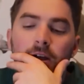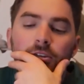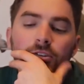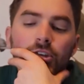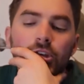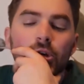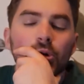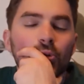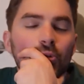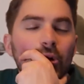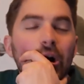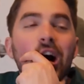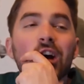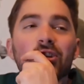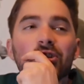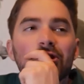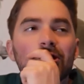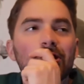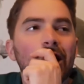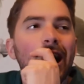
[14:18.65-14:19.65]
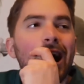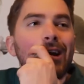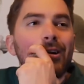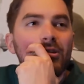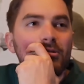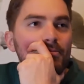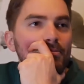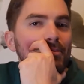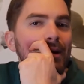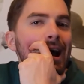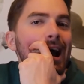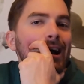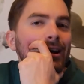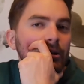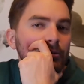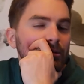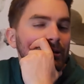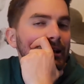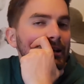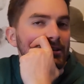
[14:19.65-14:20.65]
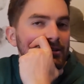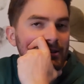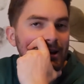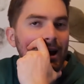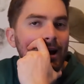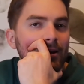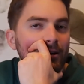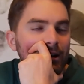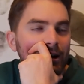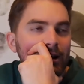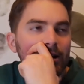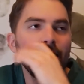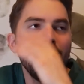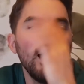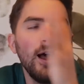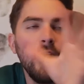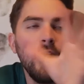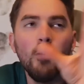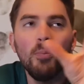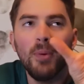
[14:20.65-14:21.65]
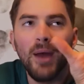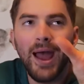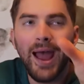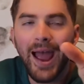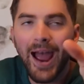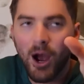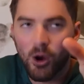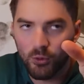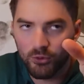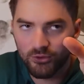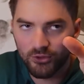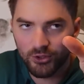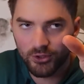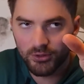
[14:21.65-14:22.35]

Do you rush Goddard back to play Saturday to help out